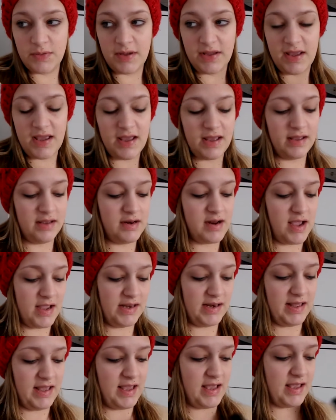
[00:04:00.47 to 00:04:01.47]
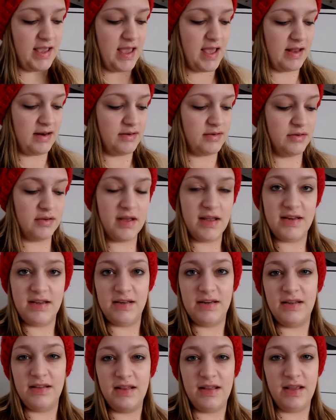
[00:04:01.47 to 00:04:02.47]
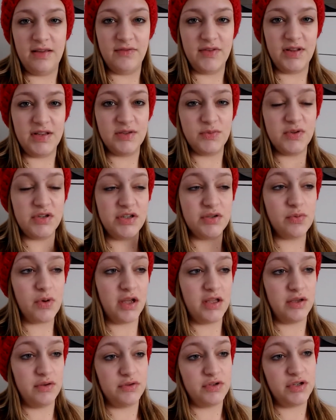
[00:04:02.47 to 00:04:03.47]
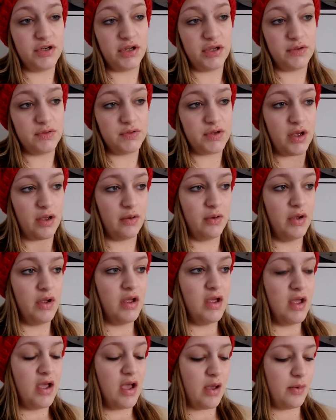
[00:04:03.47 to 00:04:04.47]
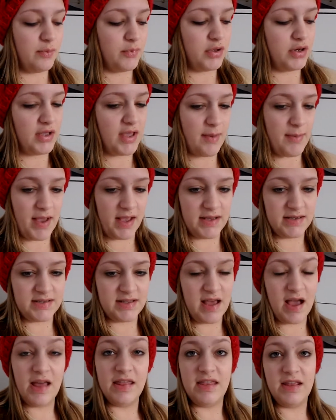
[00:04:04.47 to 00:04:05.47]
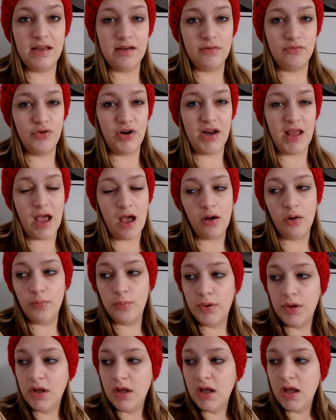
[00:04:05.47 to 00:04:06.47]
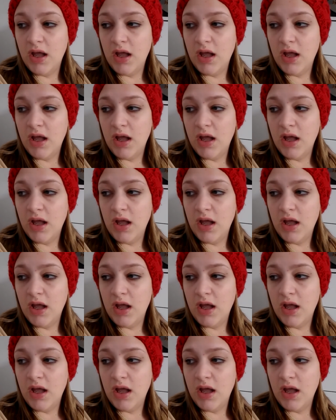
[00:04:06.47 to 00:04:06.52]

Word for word: doing it nightly again, editing in the evenings, which is what I used to do. So I'm going to get back into that. I think it will really help